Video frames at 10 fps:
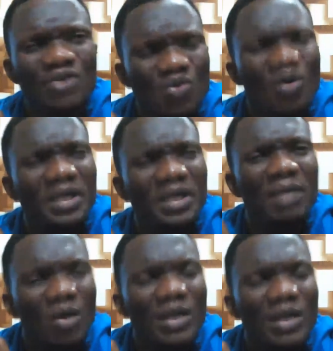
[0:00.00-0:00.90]
Don't worry
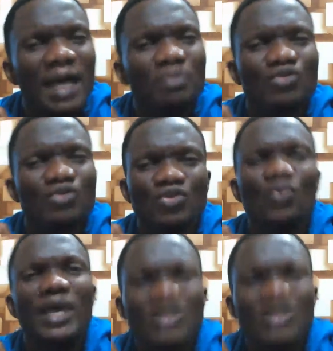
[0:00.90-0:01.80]
about what happens to you
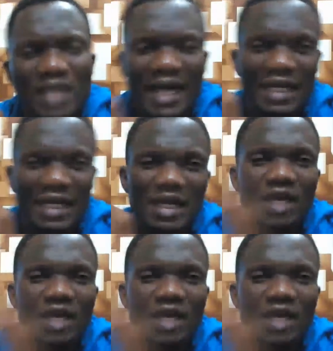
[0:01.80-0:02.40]
when you die.